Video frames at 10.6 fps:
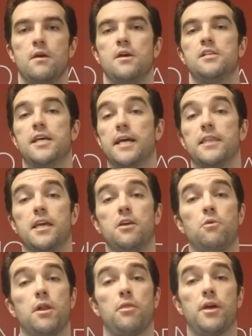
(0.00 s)
Second thing you
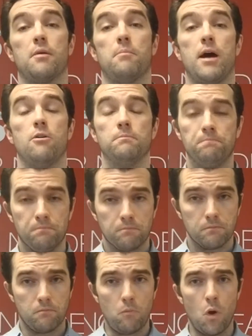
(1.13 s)
want to think about
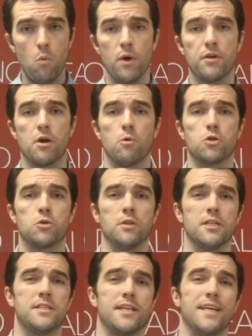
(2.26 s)
with a commercial
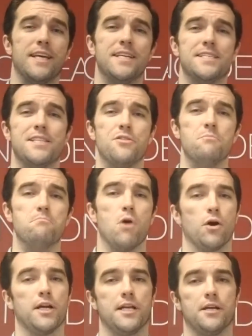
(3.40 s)
listing is the
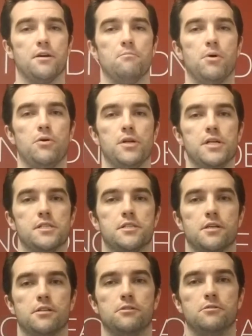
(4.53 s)
marketing component.
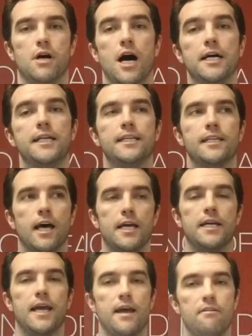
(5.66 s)
So
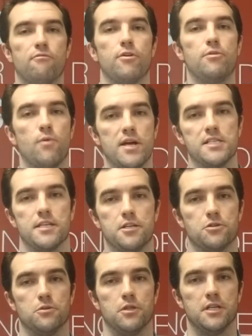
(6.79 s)
unlike every
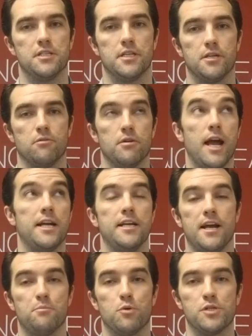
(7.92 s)
residential listing, or
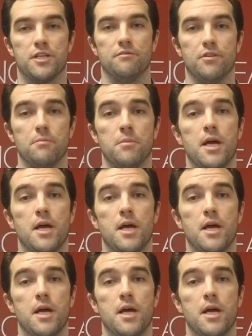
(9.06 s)
99% of them,